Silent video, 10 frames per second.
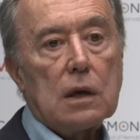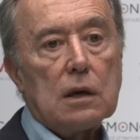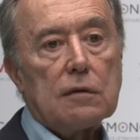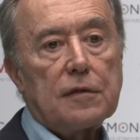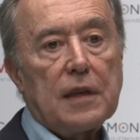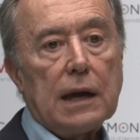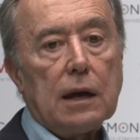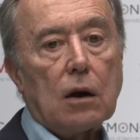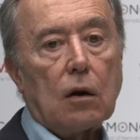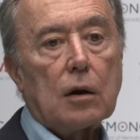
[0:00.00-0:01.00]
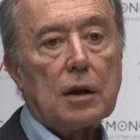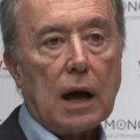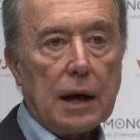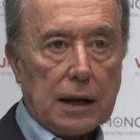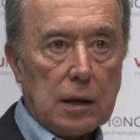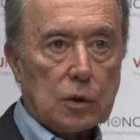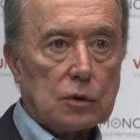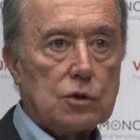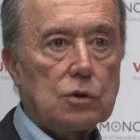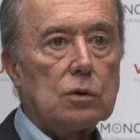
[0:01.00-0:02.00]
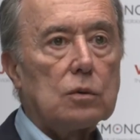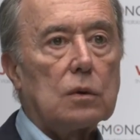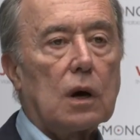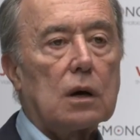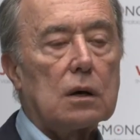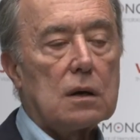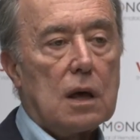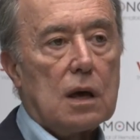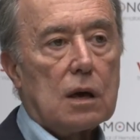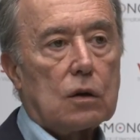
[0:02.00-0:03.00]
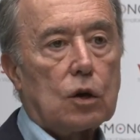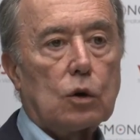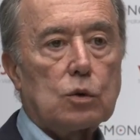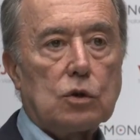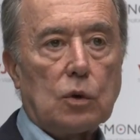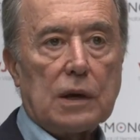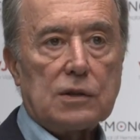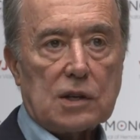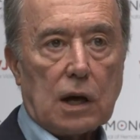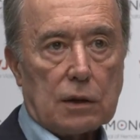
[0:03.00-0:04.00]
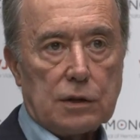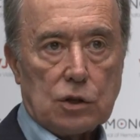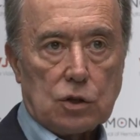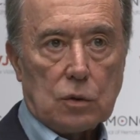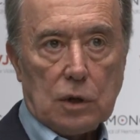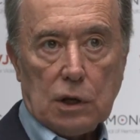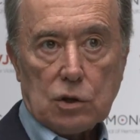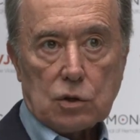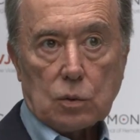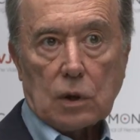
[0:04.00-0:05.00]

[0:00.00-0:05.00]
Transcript: if they are not able to go to a solid tissue niche,